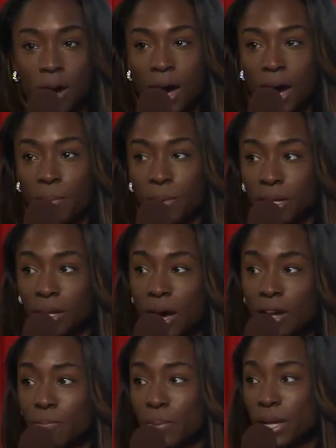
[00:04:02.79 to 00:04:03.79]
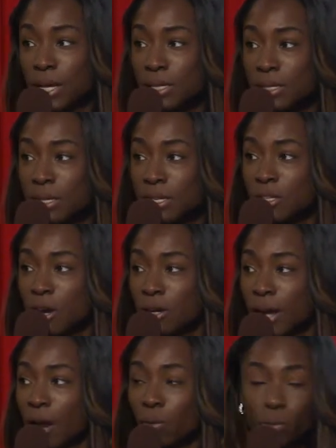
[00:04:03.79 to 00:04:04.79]
and a lot of places are
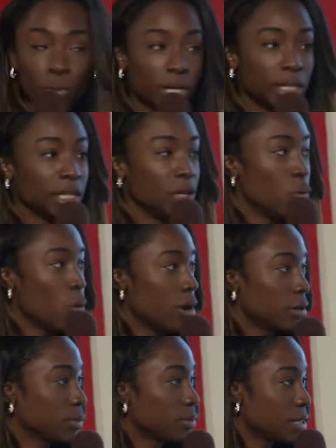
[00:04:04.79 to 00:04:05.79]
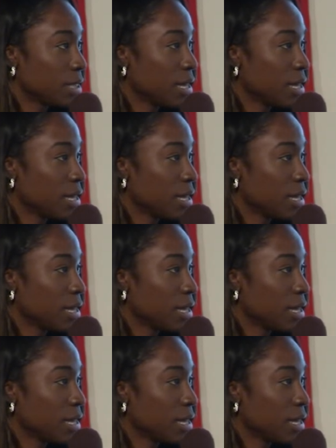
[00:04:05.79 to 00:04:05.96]
not really welcoming